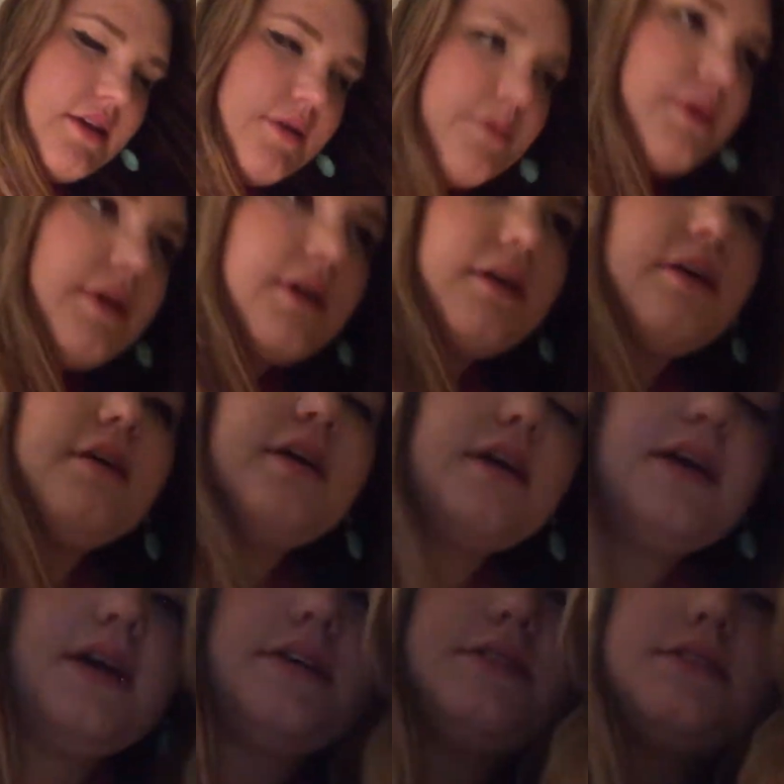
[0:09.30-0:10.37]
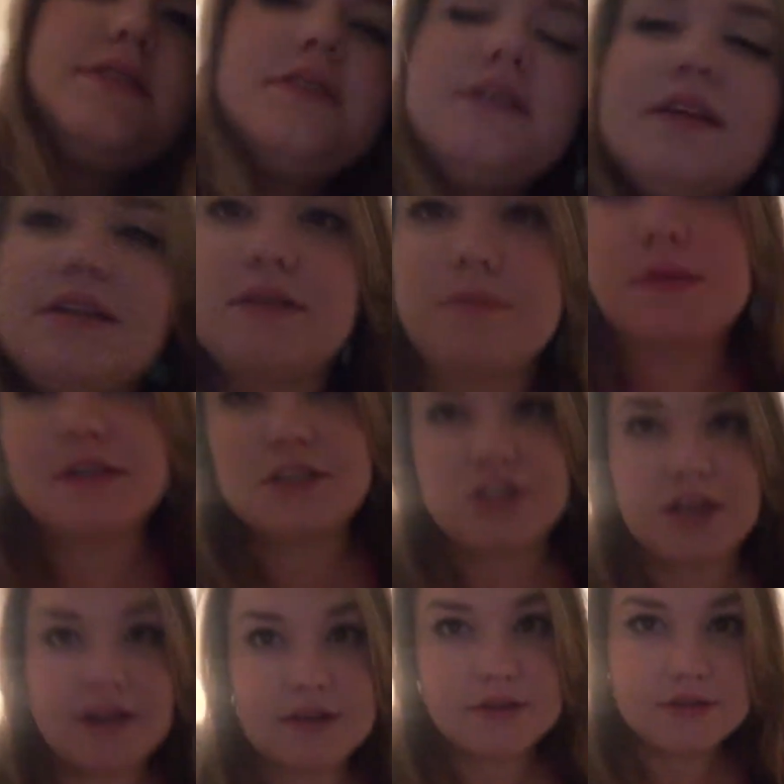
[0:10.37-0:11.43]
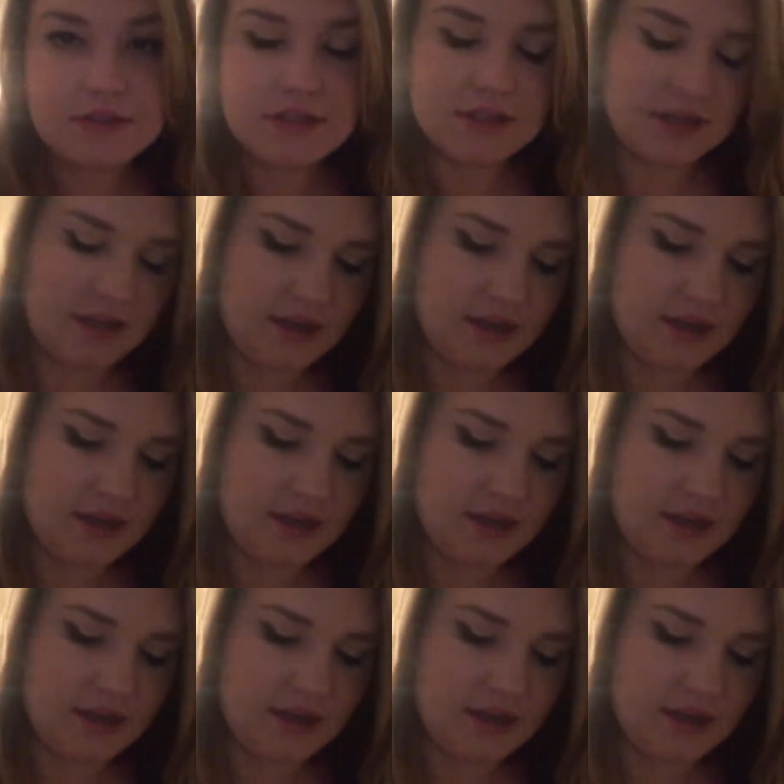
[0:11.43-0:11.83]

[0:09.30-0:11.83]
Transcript: We are still at the beach house.